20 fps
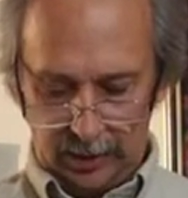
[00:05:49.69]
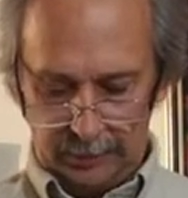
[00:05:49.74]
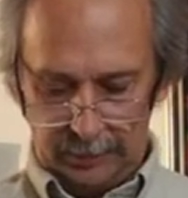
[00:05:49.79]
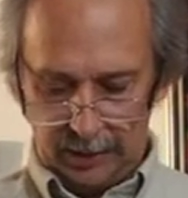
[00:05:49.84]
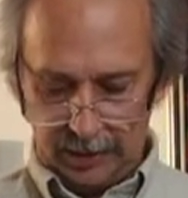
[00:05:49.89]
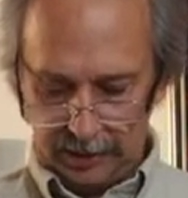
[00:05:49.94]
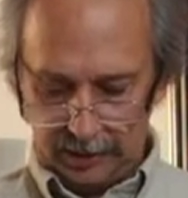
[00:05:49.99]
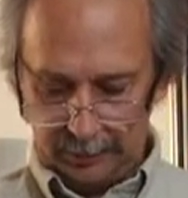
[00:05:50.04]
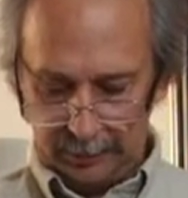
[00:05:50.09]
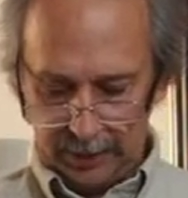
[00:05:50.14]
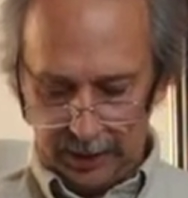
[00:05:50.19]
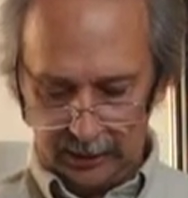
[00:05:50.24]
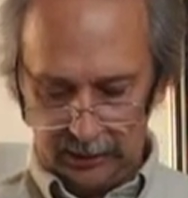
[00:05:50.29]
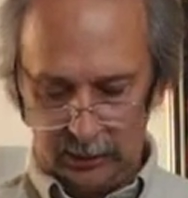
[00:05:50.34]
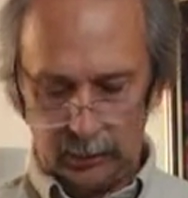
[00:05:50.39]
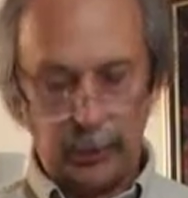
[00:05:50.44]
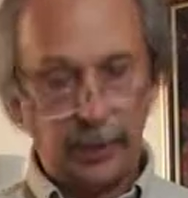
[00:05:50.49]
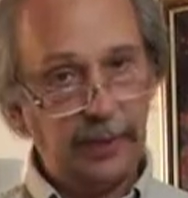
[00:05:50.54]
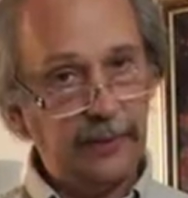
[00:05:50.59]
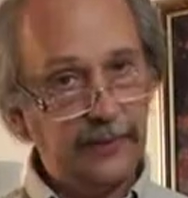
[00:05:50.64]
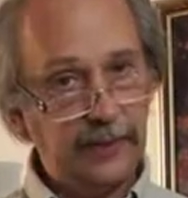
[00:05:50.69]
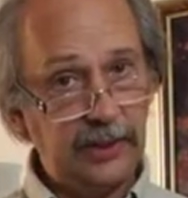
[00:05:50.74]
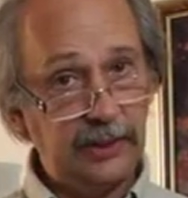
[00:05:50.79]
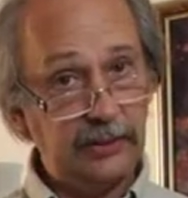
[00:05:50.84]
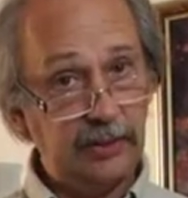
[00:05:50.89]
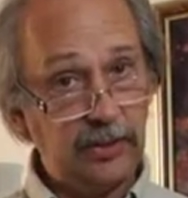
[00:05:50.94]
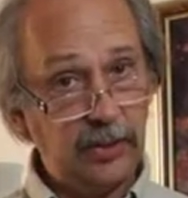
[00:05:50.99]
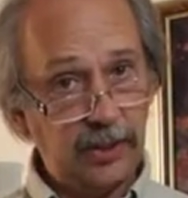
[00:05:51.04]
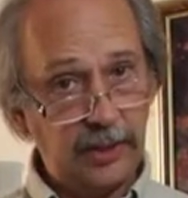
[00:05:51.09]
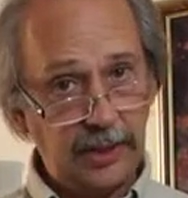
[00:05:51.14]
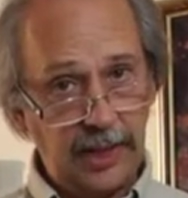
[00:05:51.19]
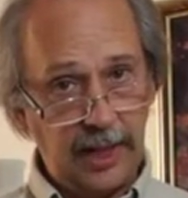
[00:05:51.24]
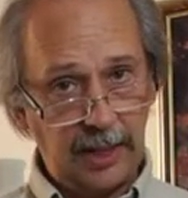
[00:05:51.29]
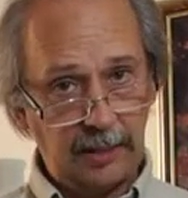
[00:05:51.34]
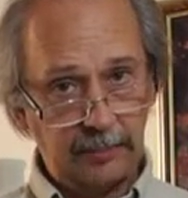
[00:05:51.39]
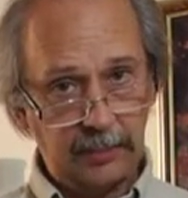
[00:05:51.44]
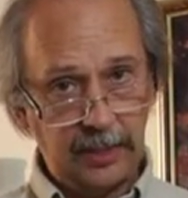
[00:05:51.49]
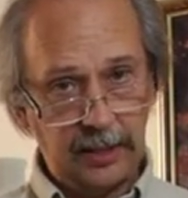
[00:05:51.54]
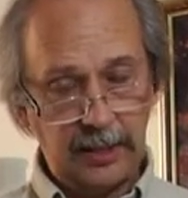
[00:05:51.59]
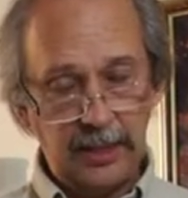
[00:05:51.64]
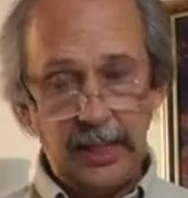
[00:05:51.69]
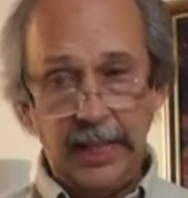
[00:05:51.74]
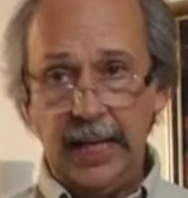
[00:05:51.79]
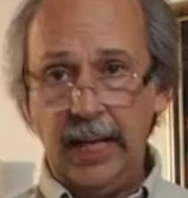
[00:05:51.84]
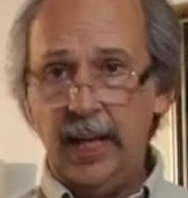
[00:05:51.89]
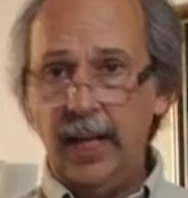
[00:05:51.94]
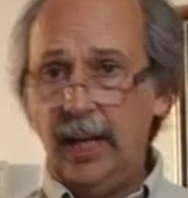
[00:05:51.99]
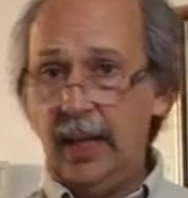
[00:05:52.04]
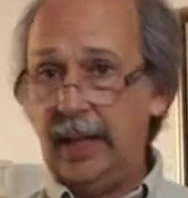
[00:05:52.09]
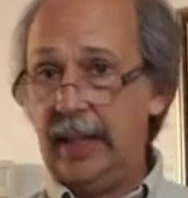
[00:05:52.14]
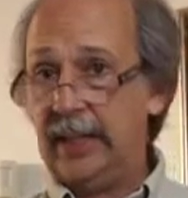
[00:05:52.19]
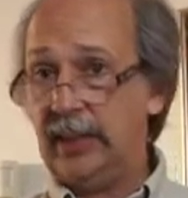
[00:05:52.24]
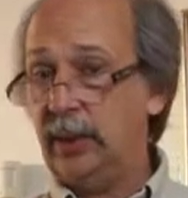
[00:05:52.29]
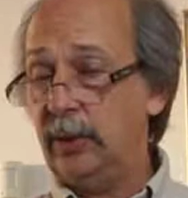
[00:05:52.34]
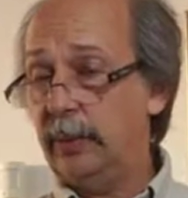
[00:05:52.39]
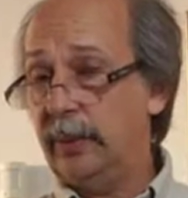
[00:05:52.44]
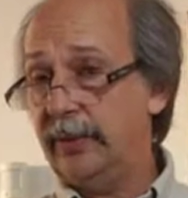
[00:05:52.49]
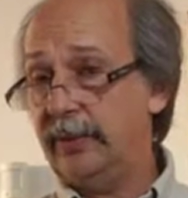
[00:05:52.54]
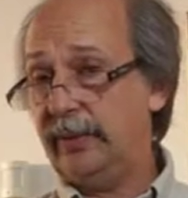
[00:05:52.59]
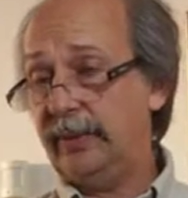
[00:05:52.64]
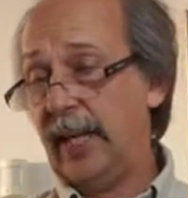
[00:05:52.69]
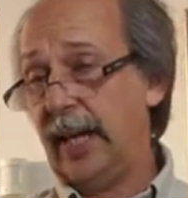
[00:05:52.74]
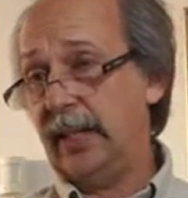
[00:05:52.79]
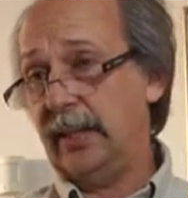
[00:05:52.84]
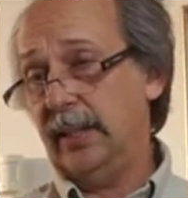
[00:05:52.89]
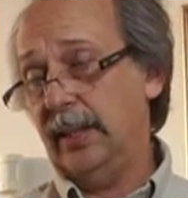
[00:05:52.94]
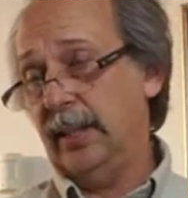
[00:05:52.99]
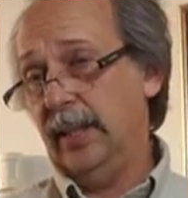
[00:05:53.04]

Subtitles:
push the buttons wherever it is on your camera, and you will set